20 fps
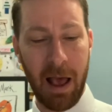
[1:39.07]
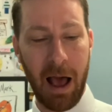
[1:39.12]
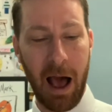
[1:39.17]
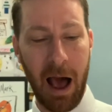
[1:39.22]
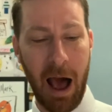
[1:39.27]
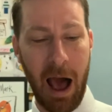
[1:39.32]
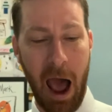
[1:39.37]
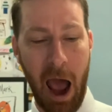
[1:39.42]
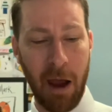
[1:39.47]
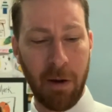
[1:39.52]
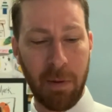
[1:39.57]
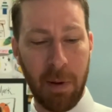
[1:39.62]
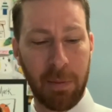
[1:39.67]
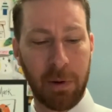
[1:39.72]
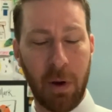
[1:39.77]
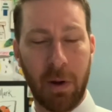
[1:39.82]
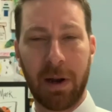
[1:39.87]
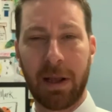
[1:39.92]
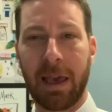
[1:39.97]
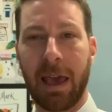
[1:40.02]
Uh, I remember
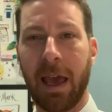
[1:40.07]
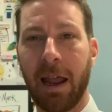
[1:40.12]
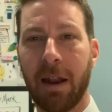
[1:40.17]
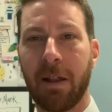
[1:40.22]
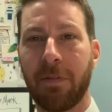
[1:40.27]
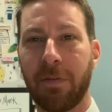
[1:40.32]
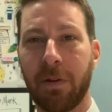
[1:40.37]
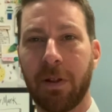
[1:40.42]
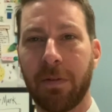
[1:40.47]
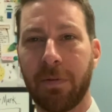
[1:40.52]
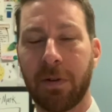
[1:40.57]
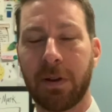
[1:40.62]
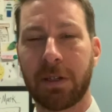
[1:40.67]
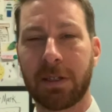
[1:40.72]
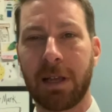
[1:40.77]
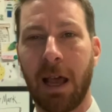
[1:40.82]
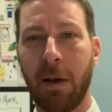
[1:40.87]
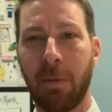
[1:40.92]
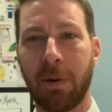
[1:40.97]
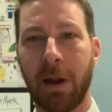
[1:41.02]
going to Canada for the first
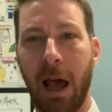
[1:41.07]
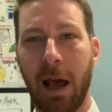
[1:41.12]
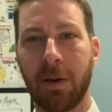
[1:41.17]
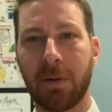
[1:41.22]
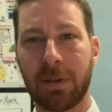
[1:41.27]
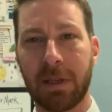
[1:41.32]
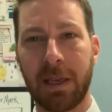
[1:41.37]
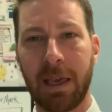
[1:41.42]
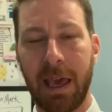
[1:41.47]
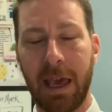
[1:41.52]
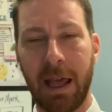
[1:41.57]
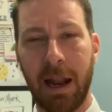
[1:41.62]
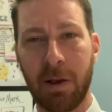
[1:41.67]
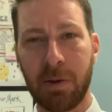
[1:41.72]
time when I was a kid.